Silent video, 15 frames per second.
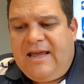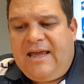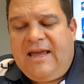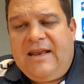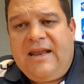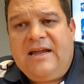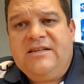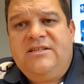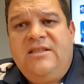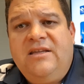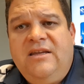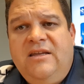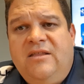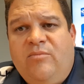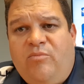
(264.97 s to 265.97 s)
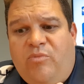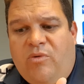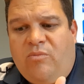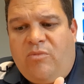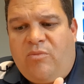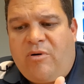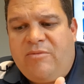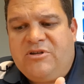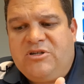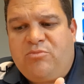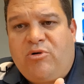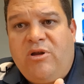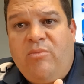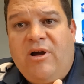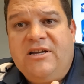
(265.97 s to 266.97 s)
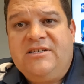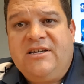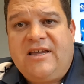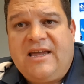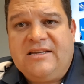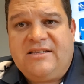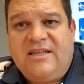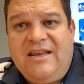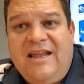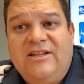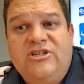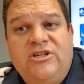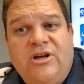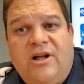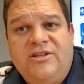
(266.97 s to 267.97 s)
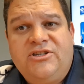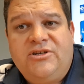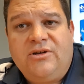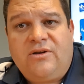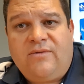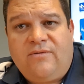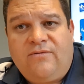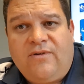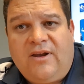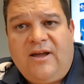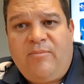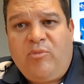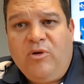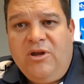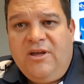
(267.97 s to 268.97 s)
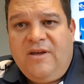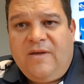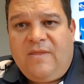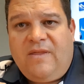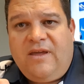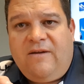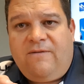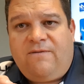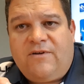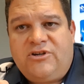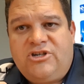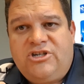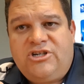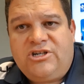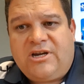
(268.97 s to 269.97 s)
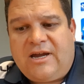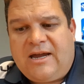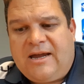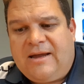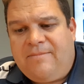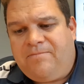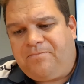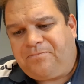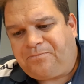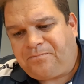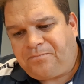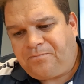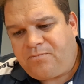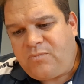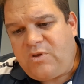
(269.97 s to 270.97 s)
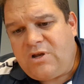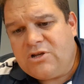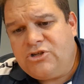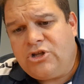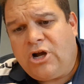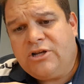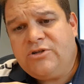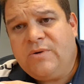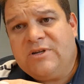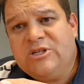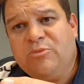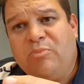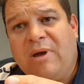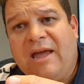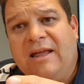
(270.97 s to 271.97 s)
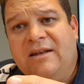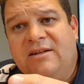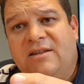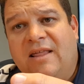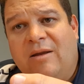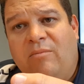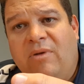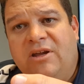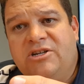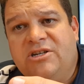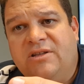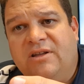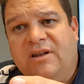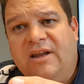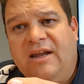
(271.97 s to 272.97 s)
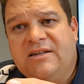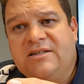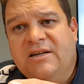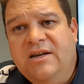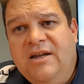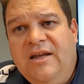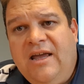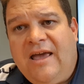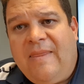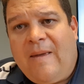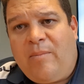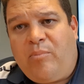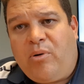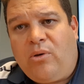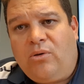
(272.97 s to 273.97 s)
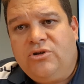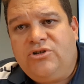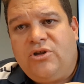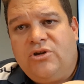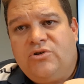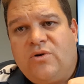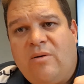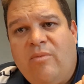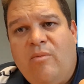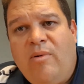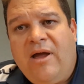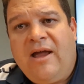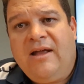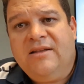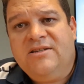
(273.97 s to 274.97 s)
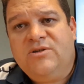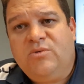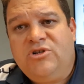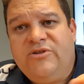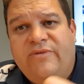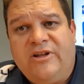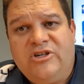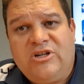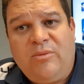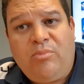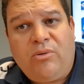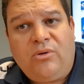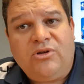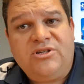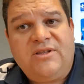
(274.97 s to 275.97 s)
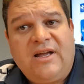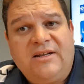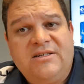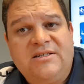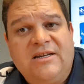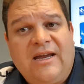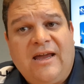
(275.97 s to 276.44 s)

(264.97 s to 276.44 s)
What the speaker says: And as the premise is pretty basic, as the net starts to fill up, the fish start to expand that mesh in the net, and that pulls those rubber bands, which eventually pulls that